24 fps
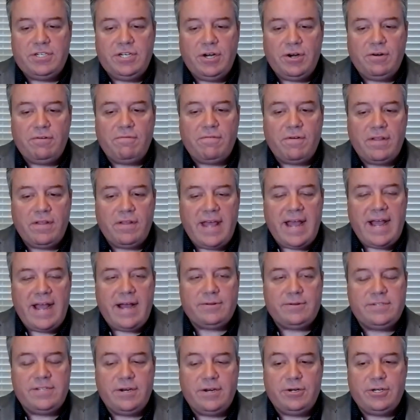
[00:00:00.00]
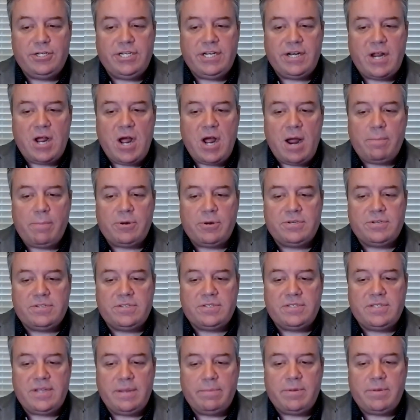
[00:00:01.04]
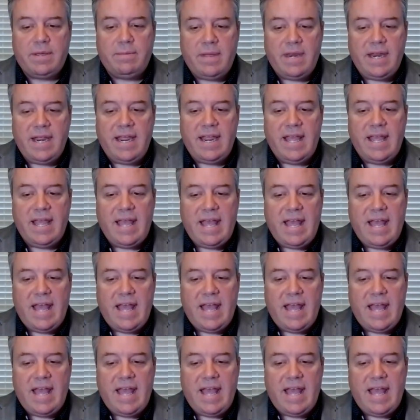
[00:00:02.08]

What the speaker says: year in front of the House Energy and Commerce Subcommittee